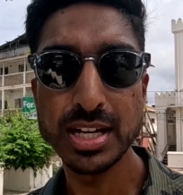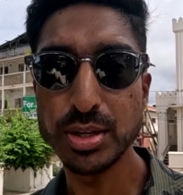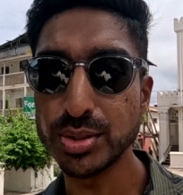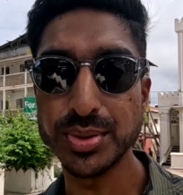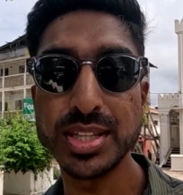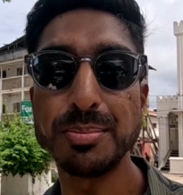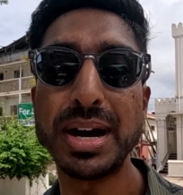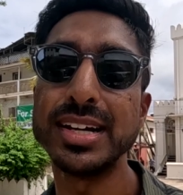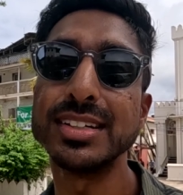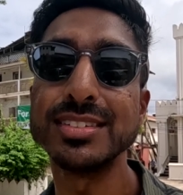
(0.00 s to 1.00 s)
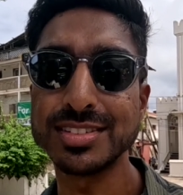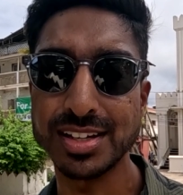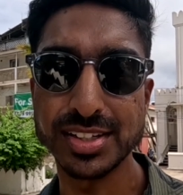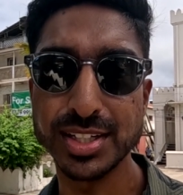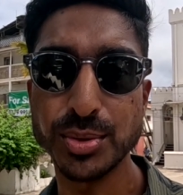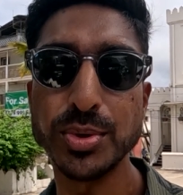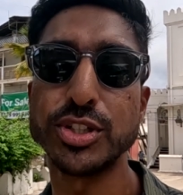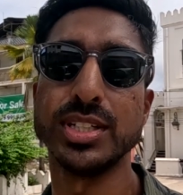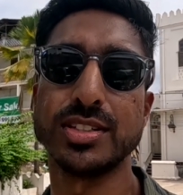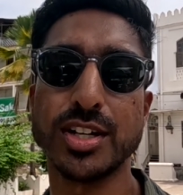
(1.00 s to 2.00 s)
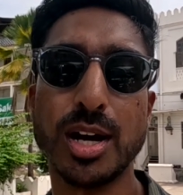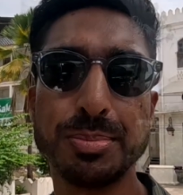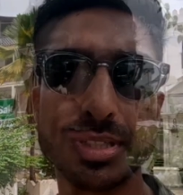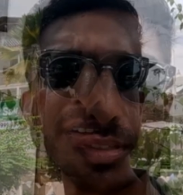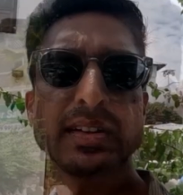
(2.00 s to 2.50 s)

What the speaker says: It was only the buying and selling which had stopped.